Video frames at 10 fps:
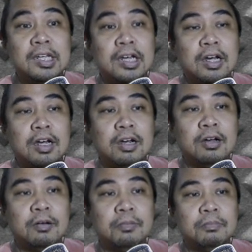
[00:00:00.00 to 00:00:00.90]

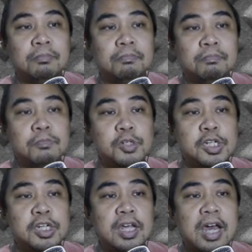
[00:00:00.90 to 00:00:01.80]
Um,
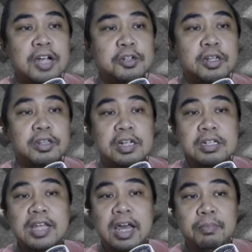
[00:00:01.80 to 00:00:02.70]
she actually deals
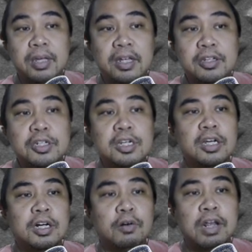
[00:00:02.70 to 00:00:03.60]
damage,
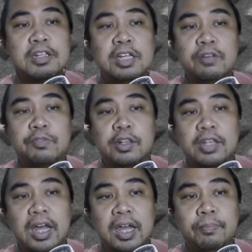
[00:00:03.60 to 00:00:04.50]
grants heal over
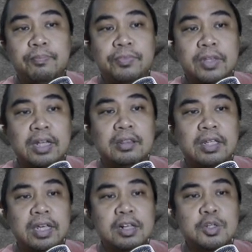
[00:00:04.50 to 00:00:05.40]
time that
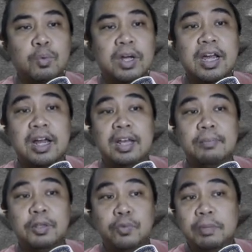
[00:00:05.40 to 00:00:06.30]
heals one ally
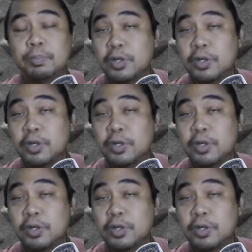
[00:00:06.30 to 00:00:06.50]
by 12%